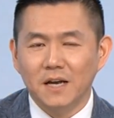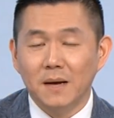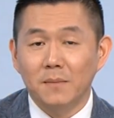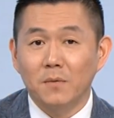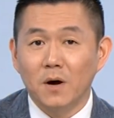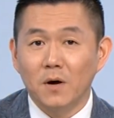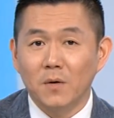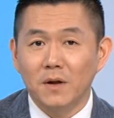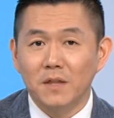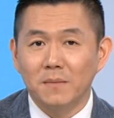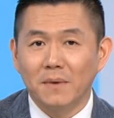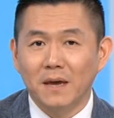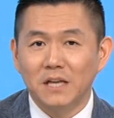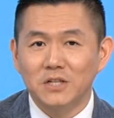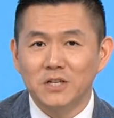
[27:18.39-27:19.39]
I'm Wang Guan in
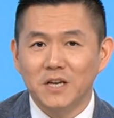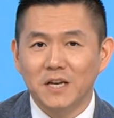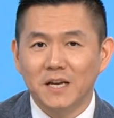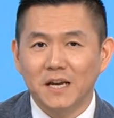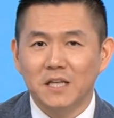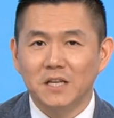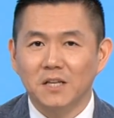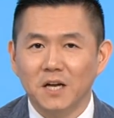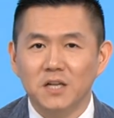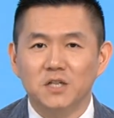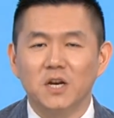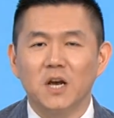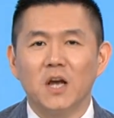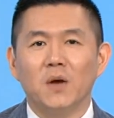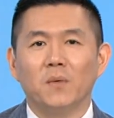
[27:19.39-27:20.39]
Beijing. Get in
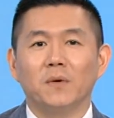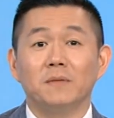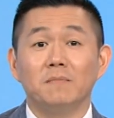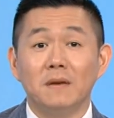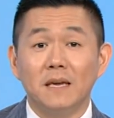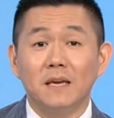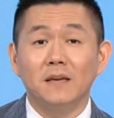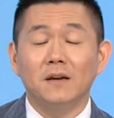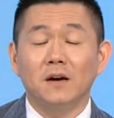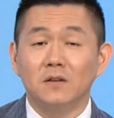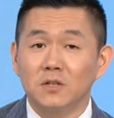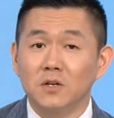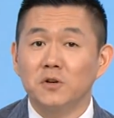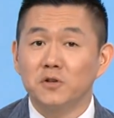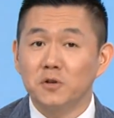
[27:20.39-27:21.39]
touch with me on
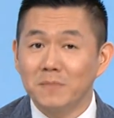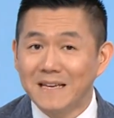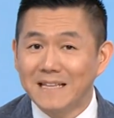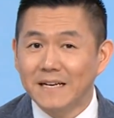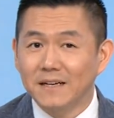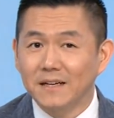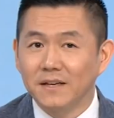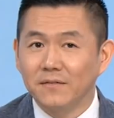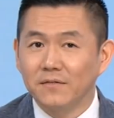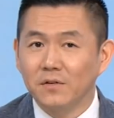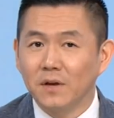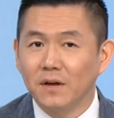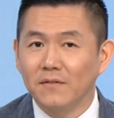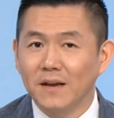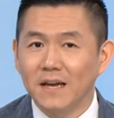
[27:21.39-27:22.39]
social media if you
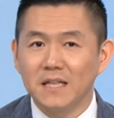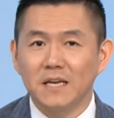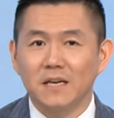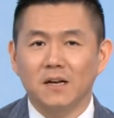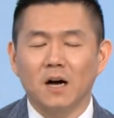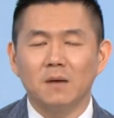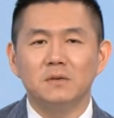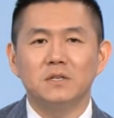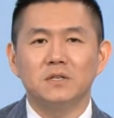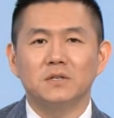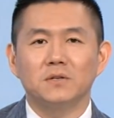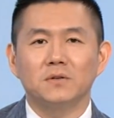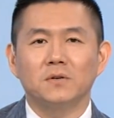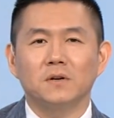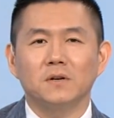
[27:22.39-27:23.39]
have any comments
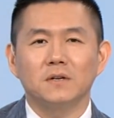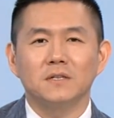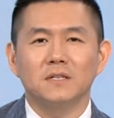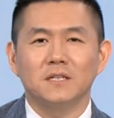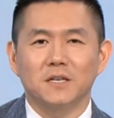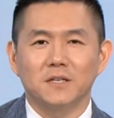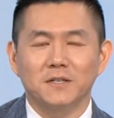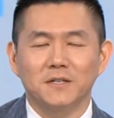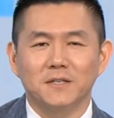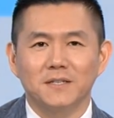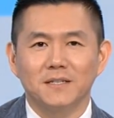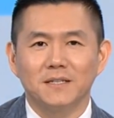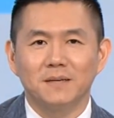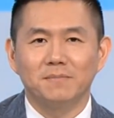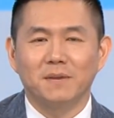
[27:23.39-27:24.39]
or suggestions.
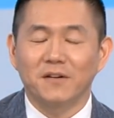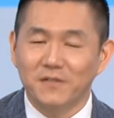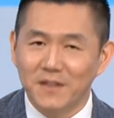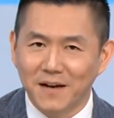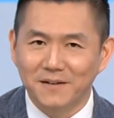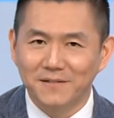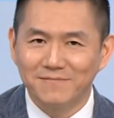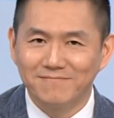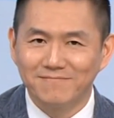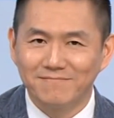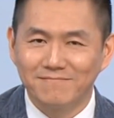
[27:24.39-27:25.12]
Bye for now.